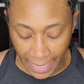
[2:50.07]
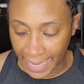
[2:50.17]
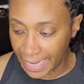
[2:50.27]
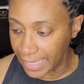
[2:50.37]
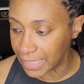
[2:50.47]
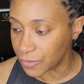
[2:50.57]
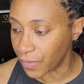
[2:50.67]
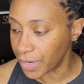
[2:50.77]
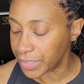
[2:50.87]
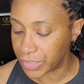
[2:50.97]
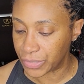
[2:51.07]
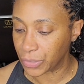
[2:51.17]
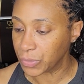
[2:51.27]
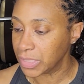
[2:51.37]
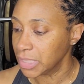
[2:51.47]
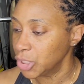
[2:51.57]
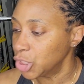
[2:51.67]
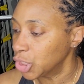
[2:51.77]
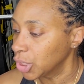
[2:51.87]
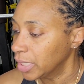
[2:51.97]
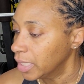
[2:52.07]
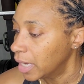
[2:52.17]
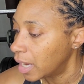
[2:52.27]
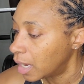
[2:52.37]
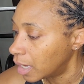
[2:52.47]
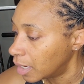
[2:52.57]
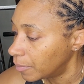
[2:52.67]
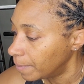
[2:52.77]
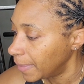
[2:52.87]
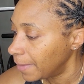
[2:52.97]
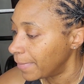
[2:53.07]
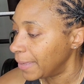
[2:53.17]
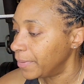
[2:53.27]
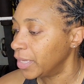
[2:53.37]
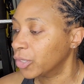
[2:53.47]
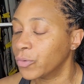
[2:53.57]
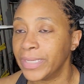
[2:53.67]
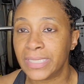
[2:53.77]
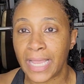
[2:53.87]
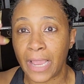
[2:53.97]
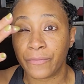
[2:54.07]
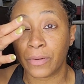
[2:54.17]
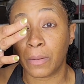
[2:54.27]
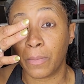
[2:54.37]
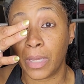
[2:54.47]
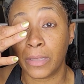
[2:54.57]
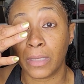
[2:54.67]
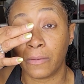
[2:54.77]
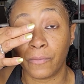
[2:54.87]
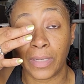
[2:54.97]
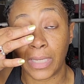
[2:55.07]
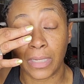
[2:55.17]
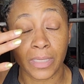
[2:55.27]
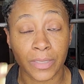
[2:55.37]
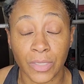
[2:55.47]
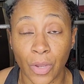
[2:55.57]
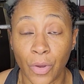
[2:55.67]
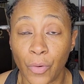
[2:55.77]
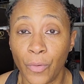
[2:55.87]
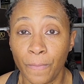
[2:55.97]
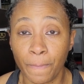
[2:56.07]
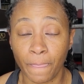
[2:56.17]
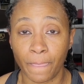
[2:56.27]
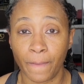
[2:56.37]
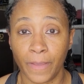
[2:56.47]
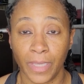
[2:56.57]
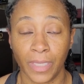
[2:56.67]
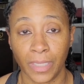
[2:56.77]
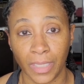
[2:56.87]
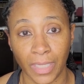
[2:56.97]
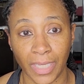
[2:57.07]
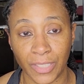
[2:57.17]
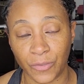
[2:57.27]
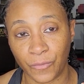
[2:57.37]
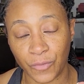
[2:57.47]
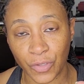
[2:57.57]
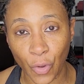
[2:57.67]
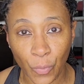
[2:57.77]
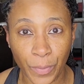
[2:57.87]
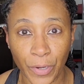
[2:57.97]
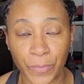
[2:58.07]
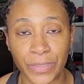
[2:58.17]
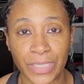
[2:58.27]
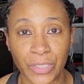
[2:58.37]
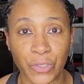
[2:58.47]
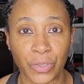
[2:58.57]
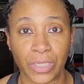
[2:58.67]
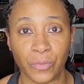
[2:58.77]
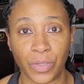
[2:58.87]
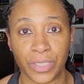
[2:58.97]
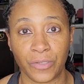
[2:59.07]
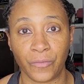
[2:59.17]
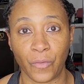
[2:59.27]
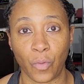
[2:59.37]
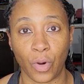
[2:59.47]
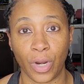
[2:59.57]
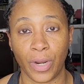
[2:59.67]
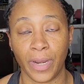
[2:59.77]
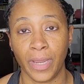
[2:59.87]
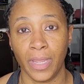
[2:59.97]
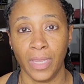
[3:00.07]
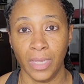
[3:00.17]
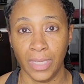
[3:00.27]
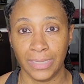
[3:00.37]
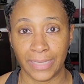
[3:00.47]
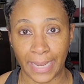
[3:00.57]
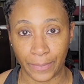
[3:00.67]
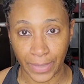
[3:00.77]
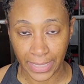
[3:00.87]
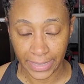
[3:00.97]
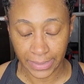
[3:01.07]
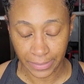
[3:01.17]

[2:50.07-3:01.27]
And as far as dosage, um, it may be increased after a month if needed. So its sole purpose initially was for diabetes,